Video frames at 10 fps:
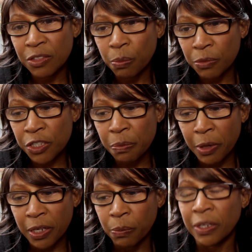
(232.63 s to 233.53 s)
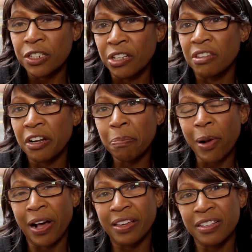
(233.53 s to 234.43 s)
This money went into their
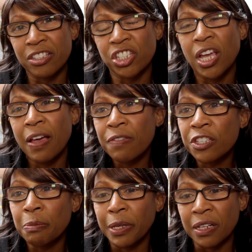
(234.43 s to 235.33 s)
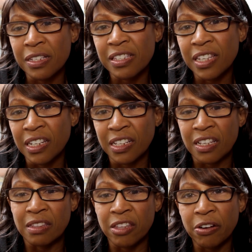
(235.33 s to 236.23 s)
pockets. This money is sitting
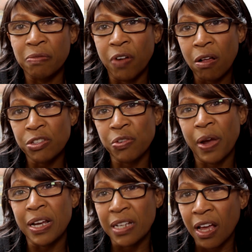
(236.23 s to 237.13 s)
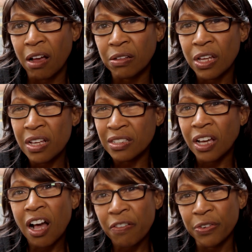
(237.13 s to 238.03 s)
in their vaults right now to
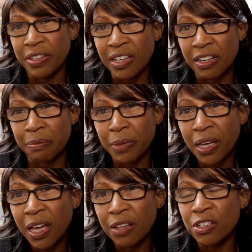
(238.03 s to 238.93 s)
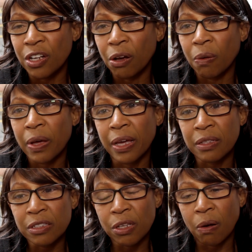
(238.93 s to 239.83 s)
cover them,
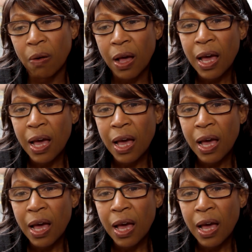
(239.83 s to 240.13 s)
And so